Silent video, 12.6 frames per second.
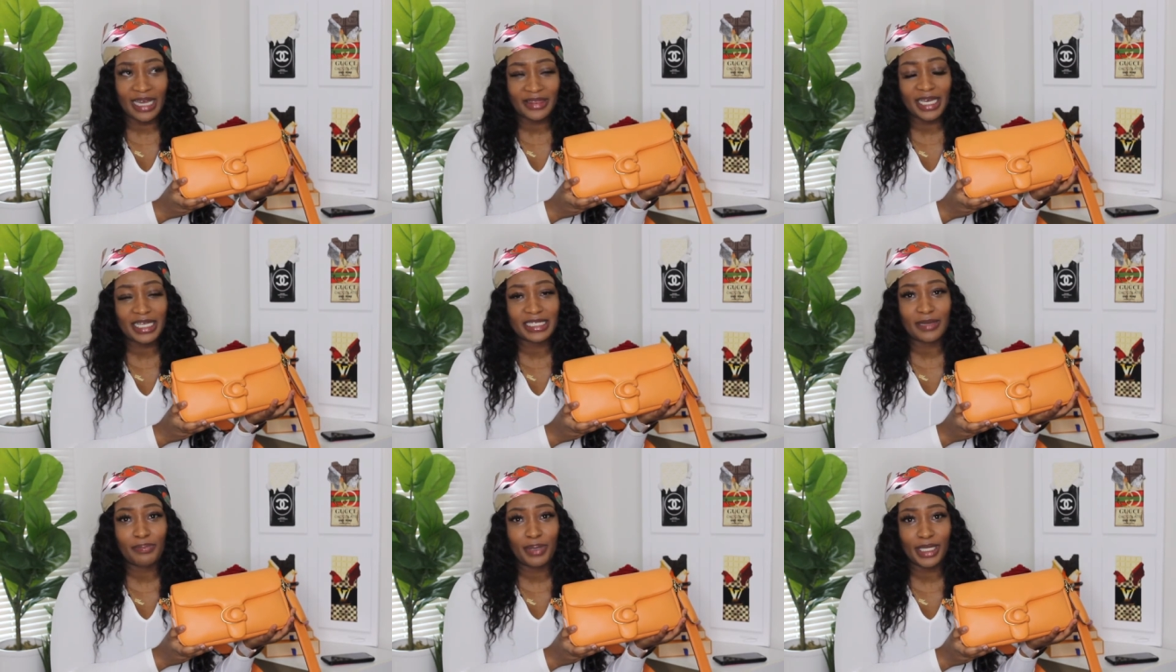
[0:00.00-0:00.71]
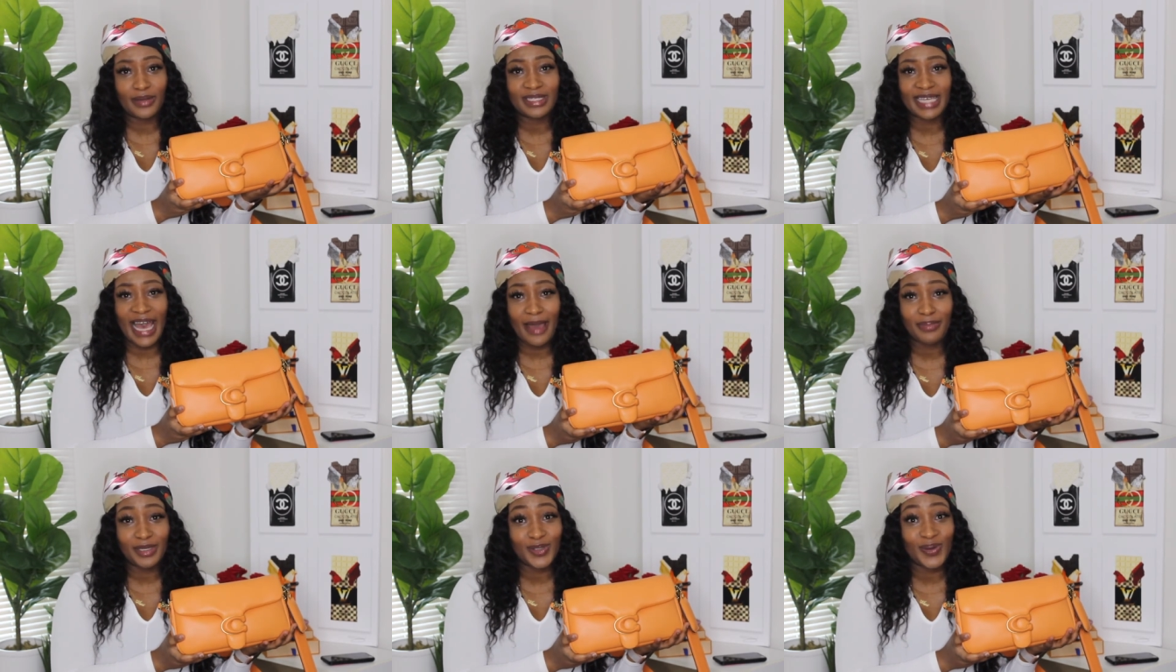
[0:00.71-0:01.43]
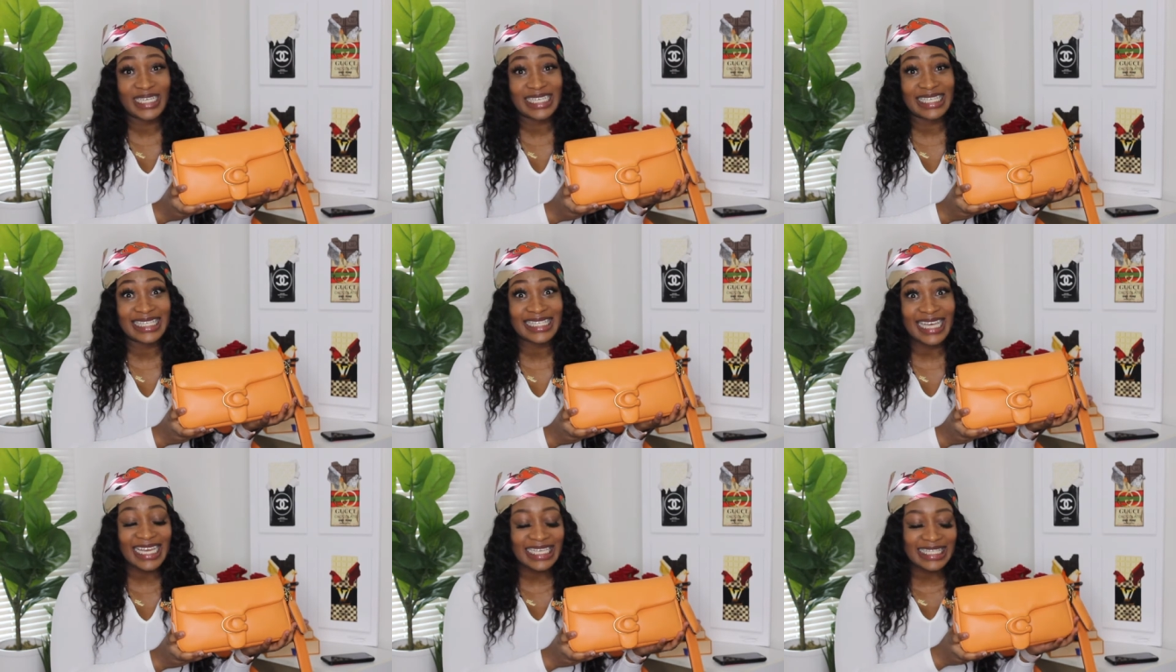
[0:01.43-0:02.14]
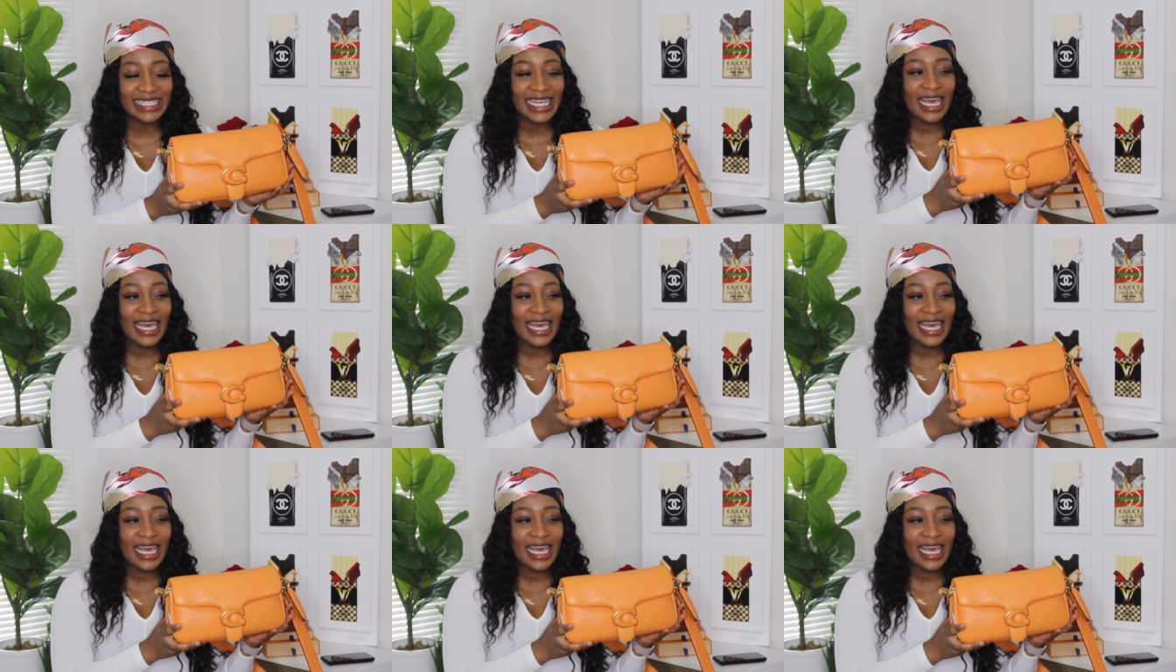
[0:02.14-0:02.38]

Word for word: I think it's the Pillow Tabby 26